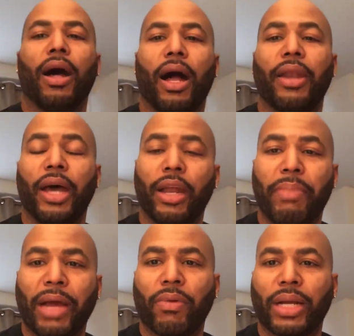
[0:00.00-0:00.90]
Another
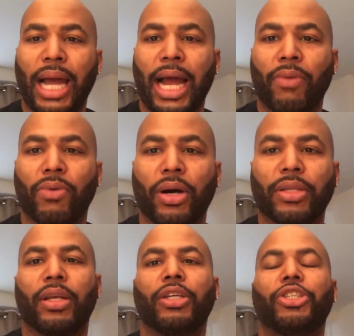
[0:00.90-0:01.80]
big one, guy,
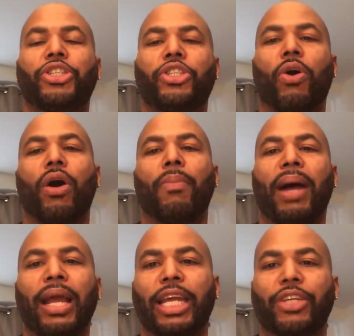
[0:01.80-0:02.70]
was showing
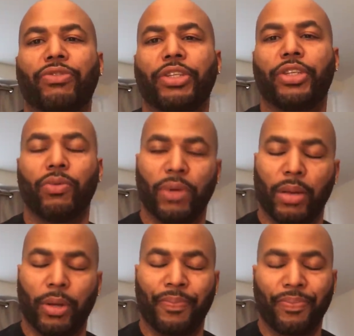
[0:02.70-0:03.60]
my interest to
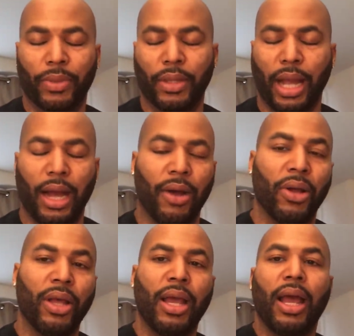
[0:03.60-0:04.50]
women.
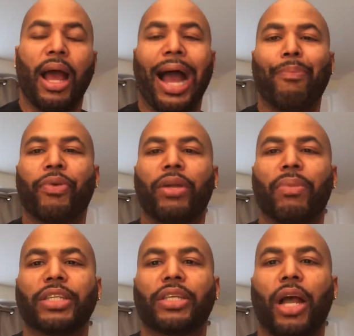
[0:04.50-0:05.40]
Now, I pretty
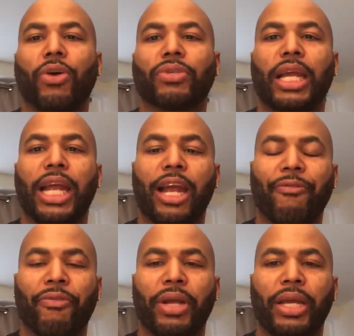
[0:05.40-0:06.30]
much lost
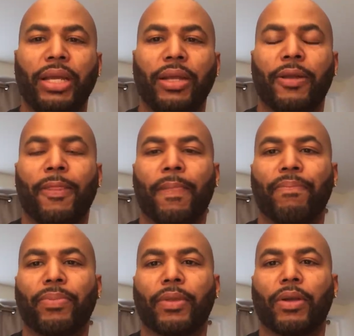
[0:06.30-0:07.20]
every
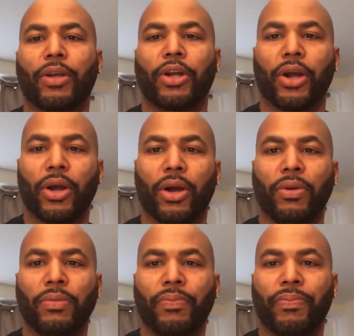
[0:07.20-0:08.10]

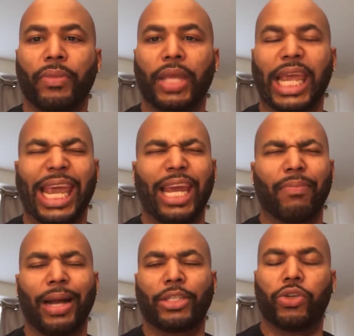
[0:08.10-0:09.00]
girl in
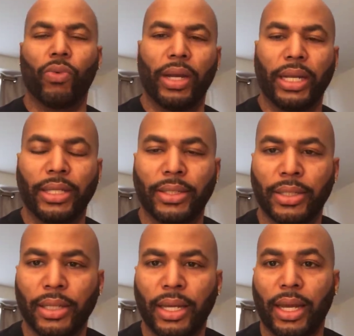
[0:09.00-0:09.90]
my 20s
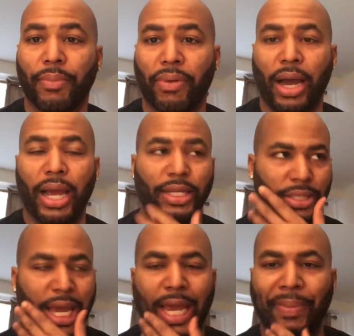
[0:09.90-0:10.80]

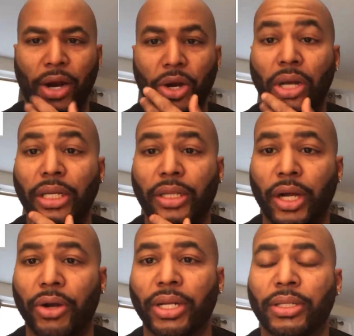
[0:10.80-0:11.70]
and my early
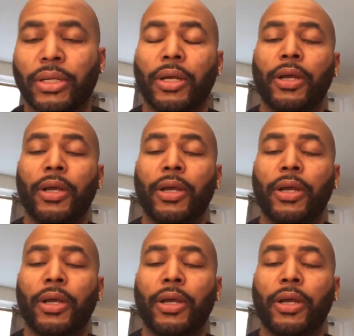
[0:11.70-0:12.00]
30s